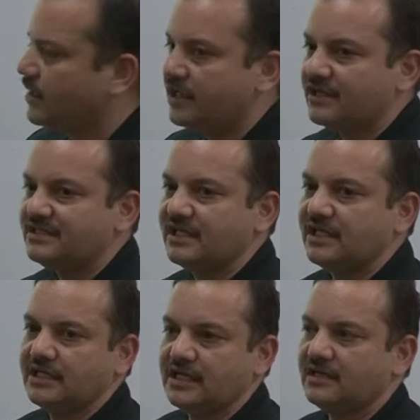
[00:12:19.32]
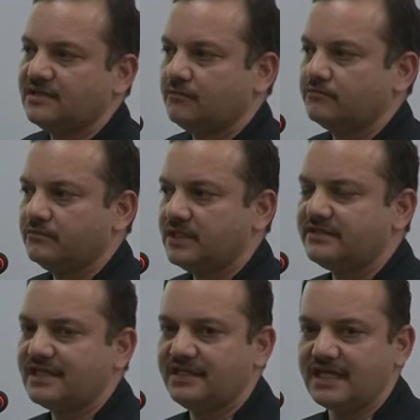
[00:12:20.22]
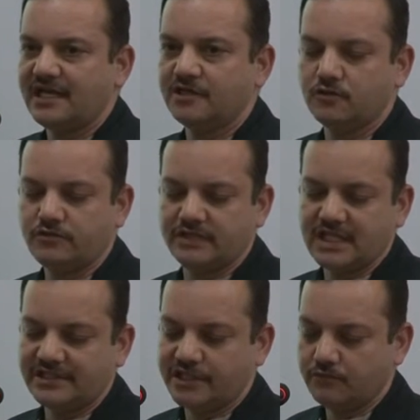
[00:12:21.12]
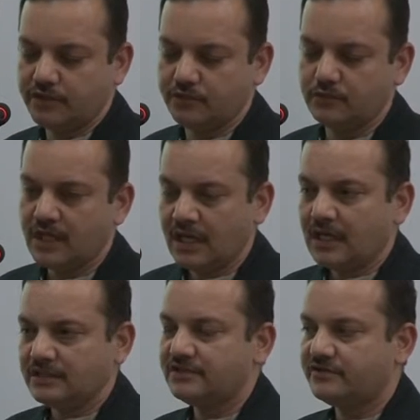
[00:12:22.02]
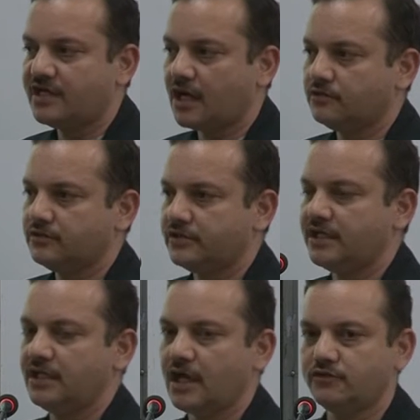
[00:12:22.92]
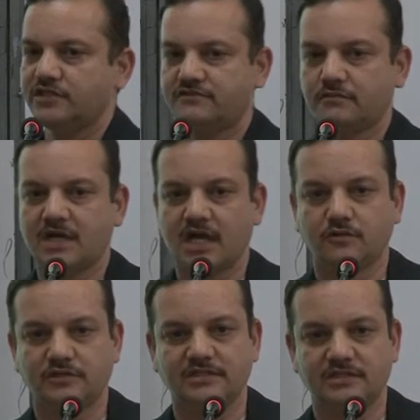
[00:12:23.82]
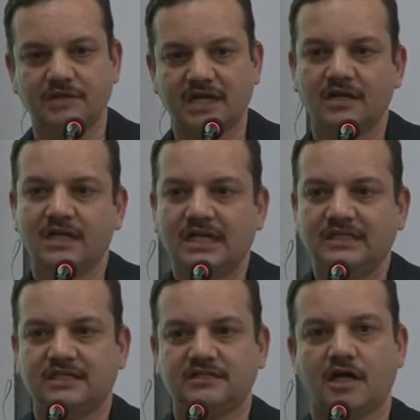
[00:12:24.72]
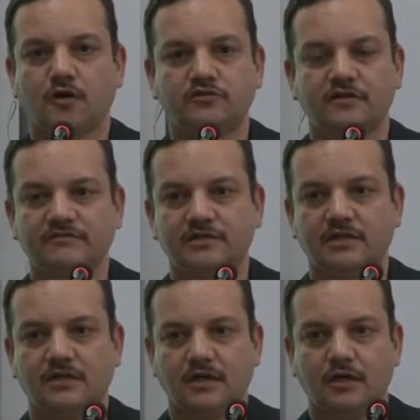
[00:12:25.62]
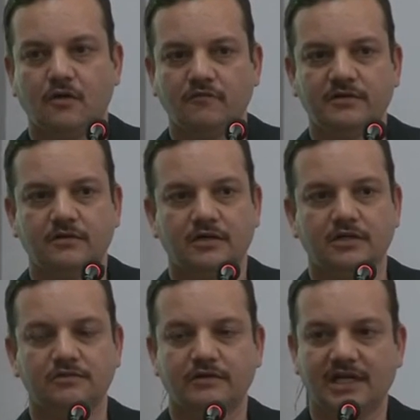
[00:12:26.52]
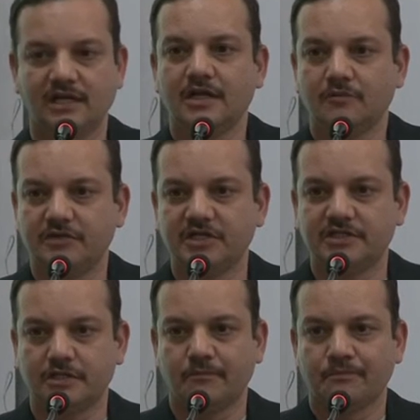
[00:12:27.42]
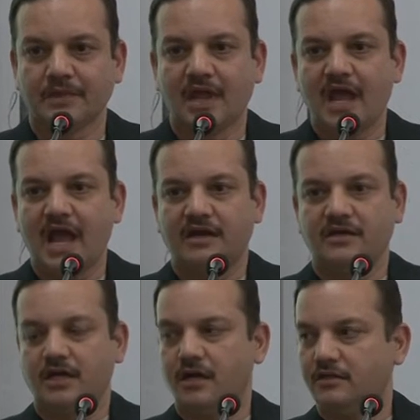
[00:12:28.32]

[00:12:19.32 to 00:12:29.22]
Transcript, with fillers: Interestingly, there are some interesting anecdotes which I'll share with you. Just three houses from my house in Shimla, there is a house of a erstwhile minister, and